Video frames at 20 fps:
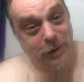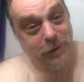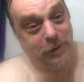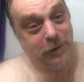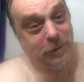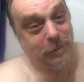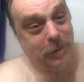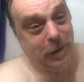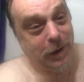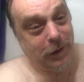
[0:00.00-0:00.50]
out
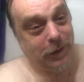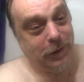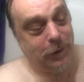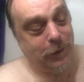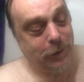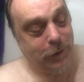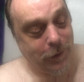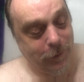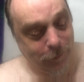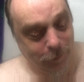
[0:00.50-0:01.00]
of the pack
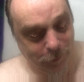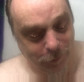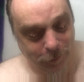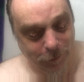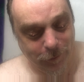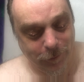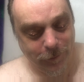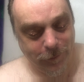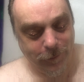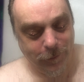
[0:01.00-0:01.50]
here, and I'm going
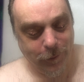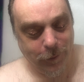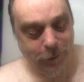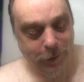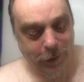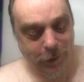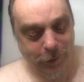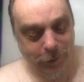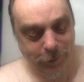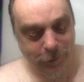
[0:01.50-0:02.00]
to pull
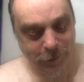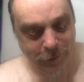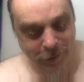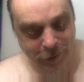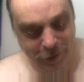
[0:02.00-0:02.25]
it out here.